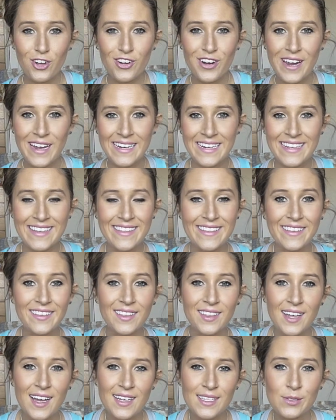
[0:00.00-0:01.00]
Alrighty, the
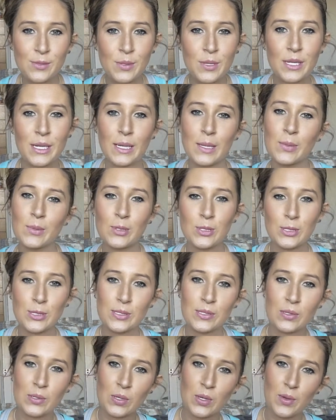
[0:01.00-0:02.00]
last one that I'm going
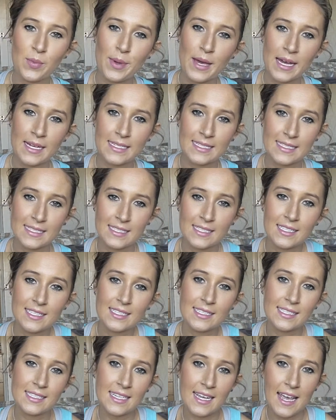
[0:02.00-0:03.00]
to talk about
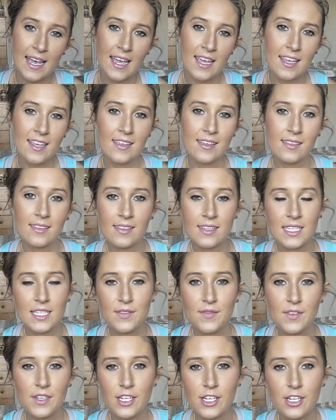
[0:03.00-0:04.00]
today in this
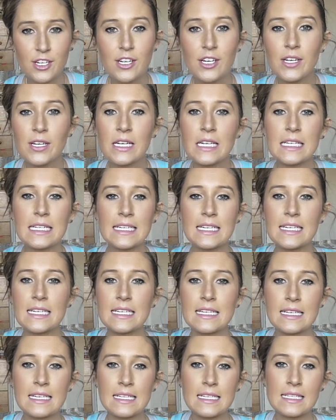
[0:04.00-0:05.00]
video
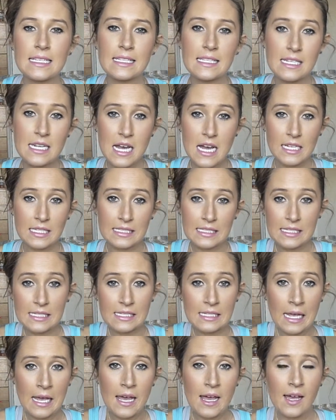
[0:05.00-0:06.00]
is nuts.